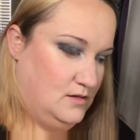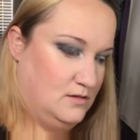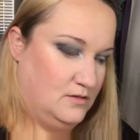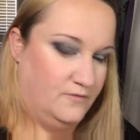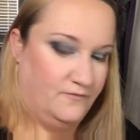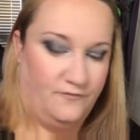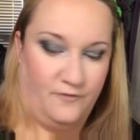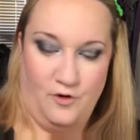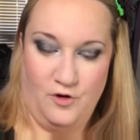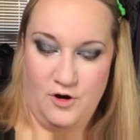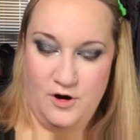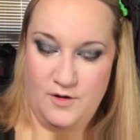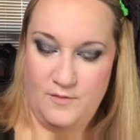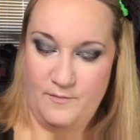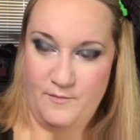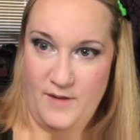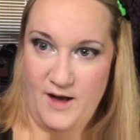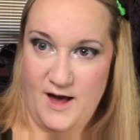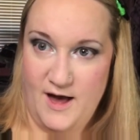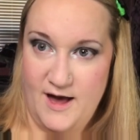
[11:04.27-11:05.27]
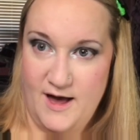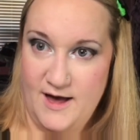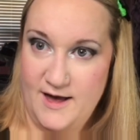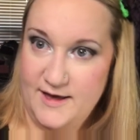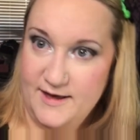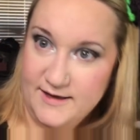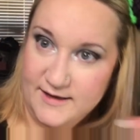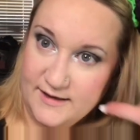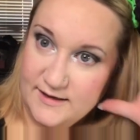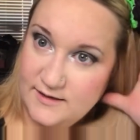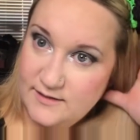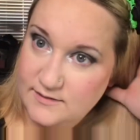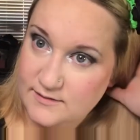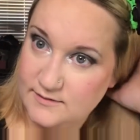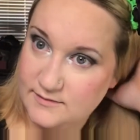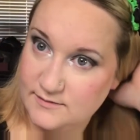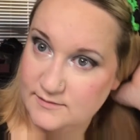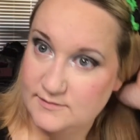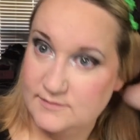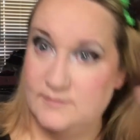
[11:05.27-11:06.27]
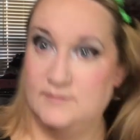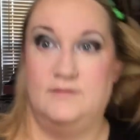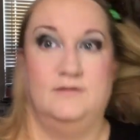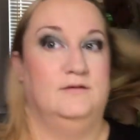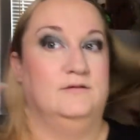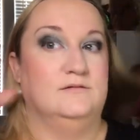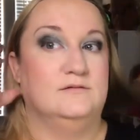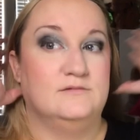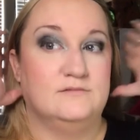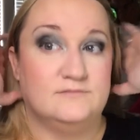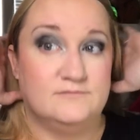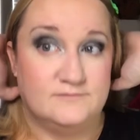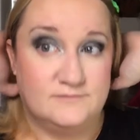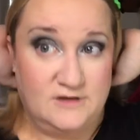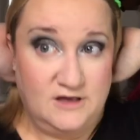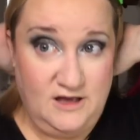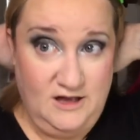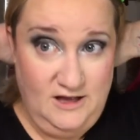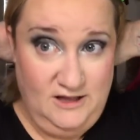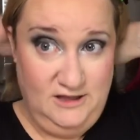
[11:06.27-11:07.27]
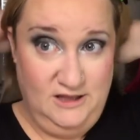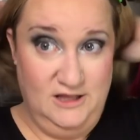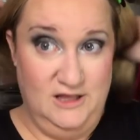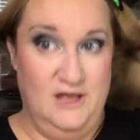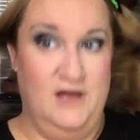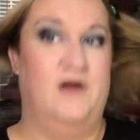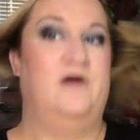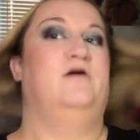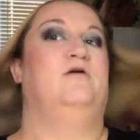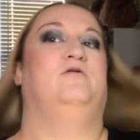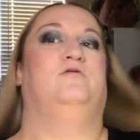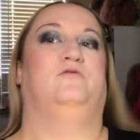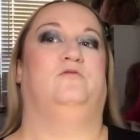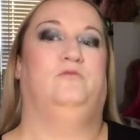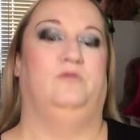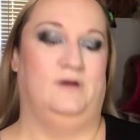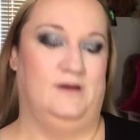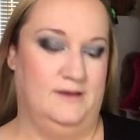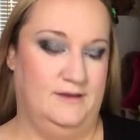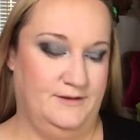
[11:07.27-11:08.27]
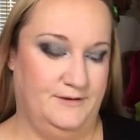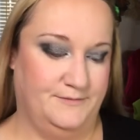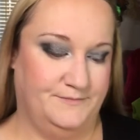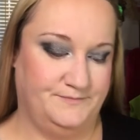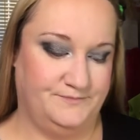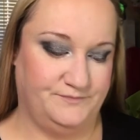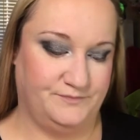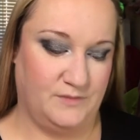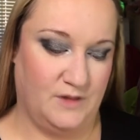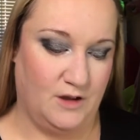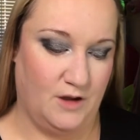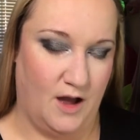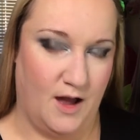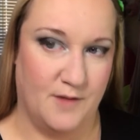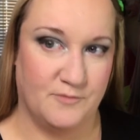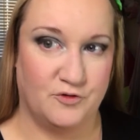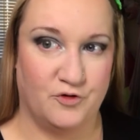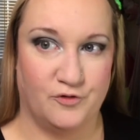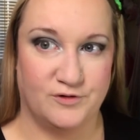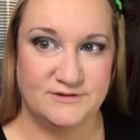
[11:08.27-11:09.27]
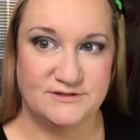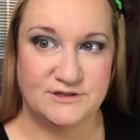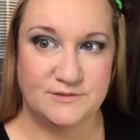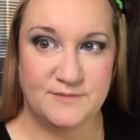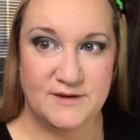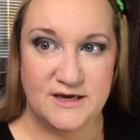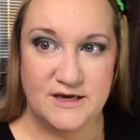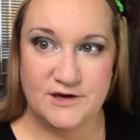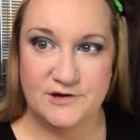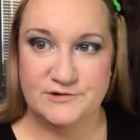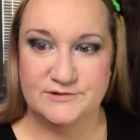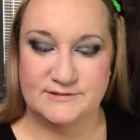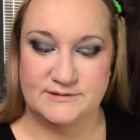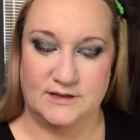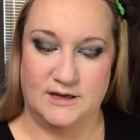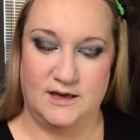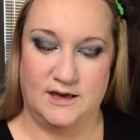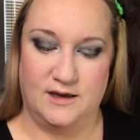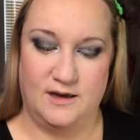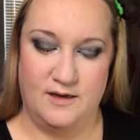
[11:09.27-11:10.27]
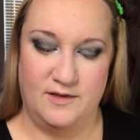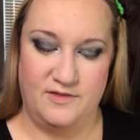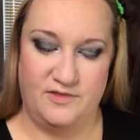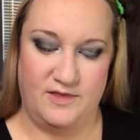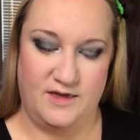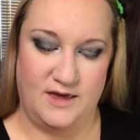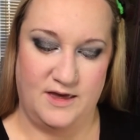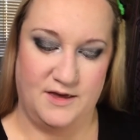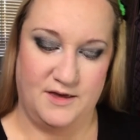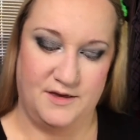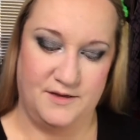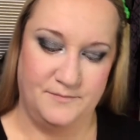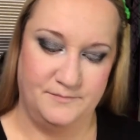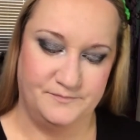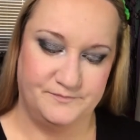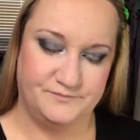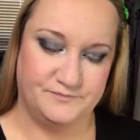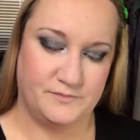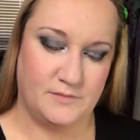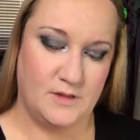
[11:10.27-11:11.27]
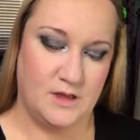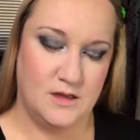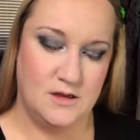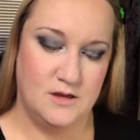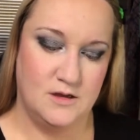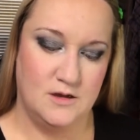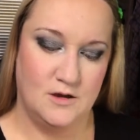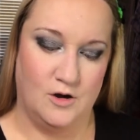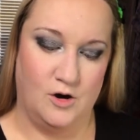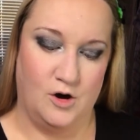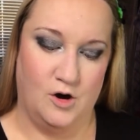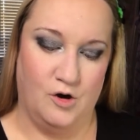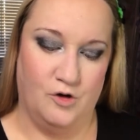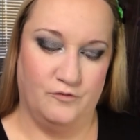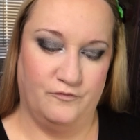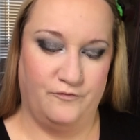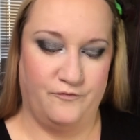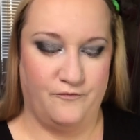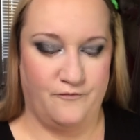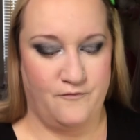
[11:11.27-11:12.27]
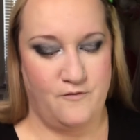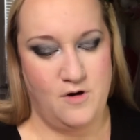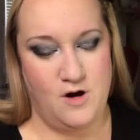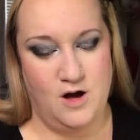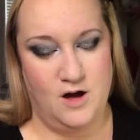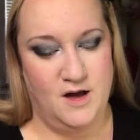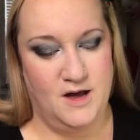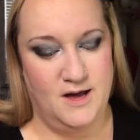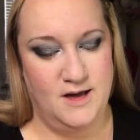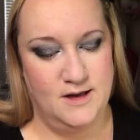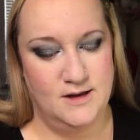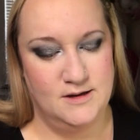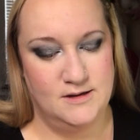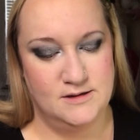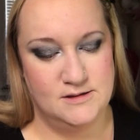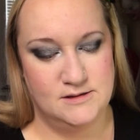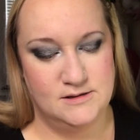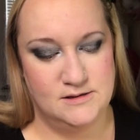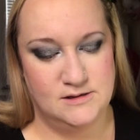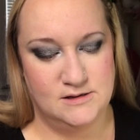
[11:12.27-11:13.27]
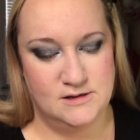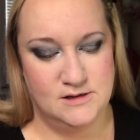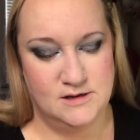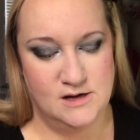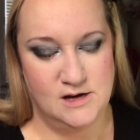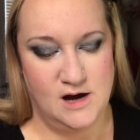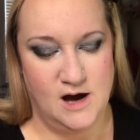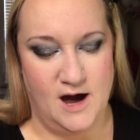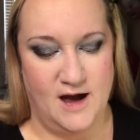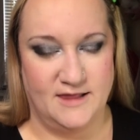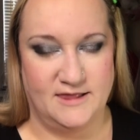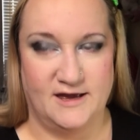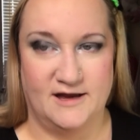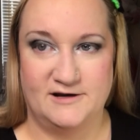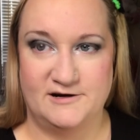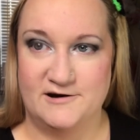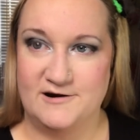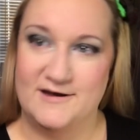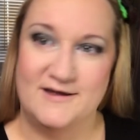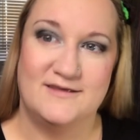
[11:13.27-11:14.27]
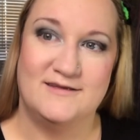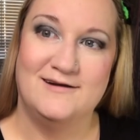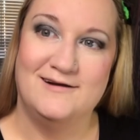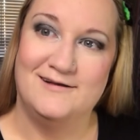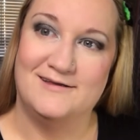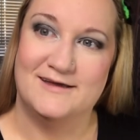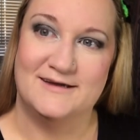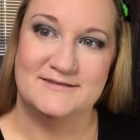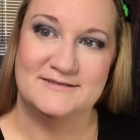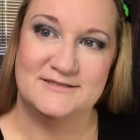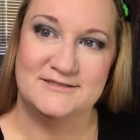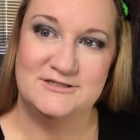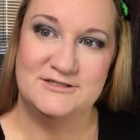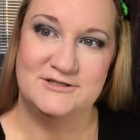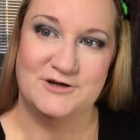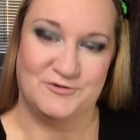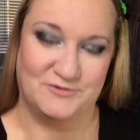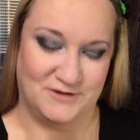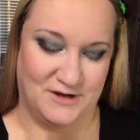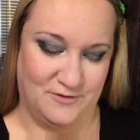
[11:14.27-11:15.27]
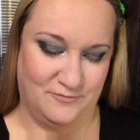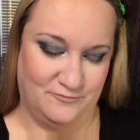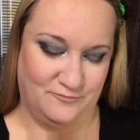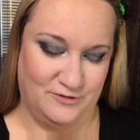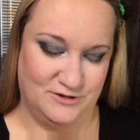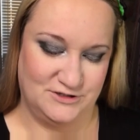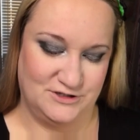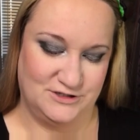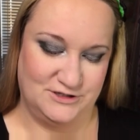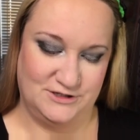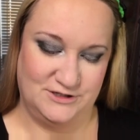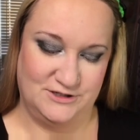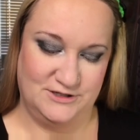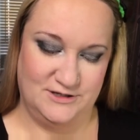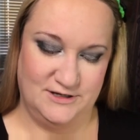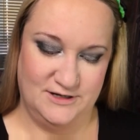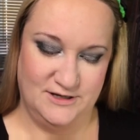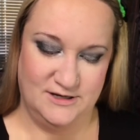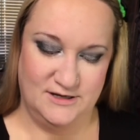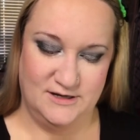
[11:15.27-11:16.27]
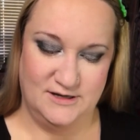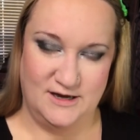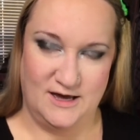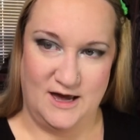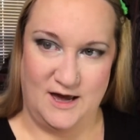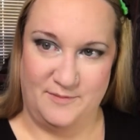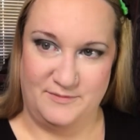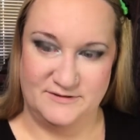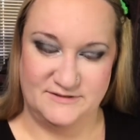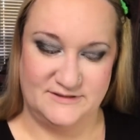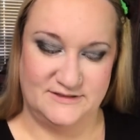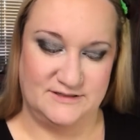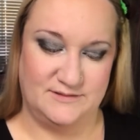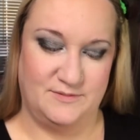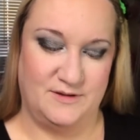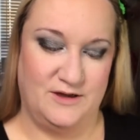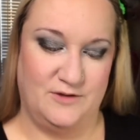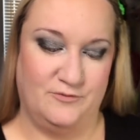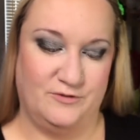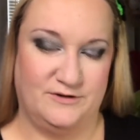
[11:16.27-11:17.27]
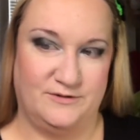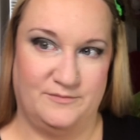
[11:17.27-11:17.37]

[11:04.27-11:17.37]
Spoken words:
for my glow, I'm going to be using the Ofra highlighter in Glazed Donut, which happens to be one of